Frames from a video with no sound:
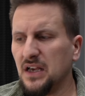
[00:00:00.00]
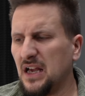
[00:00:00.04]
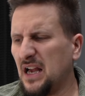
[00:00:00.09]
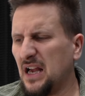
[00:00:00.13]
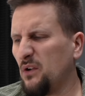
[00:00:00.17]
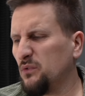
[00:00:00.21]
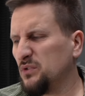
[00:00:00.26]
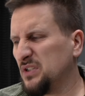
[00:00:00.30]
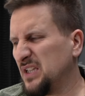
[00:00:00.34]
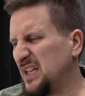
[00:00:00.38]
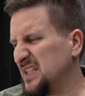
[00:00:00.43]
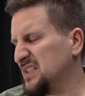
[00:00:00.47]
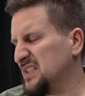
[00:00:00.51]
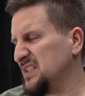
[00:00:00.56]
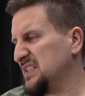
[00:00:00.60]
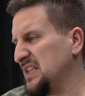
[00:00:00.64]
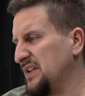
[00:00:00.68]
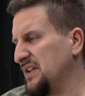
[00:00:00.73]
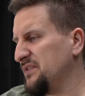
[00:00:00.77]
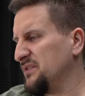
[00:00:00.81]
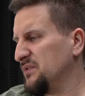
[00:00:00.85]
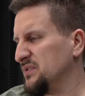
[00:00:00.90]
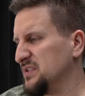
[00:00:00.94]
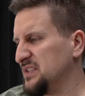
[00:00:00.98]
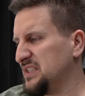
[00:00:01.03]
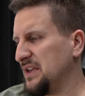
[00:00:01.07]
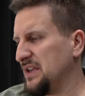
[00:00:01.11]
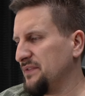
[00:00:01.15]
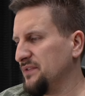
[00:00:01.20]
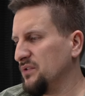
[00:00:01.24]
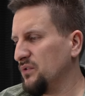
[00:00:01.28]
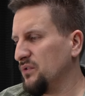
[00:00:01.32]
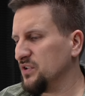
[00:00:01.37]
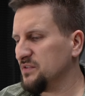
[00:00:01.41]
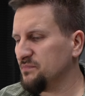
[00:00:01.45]
how does a
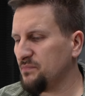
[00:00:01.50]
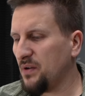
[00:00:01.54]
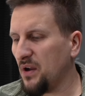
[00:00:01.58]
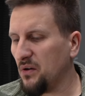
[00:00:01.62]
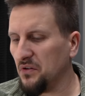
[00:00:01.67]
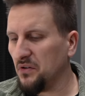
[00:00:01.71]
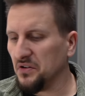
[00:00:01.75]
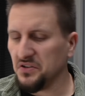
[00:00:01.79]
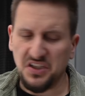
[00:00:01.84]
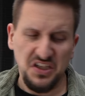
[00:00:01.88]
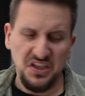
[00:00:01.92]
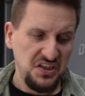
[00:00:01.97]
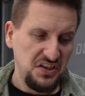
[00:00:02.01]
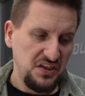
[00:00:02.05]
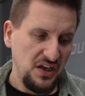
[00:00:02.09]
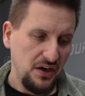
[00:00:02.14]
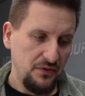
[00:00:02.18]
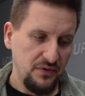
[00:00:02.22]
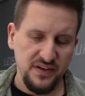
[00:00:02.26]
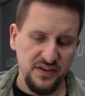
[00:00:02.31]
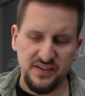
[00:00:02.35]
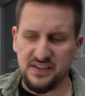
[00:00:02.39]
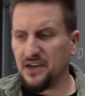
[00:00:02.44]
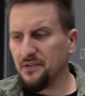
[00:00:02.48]
707 horsepower TTRS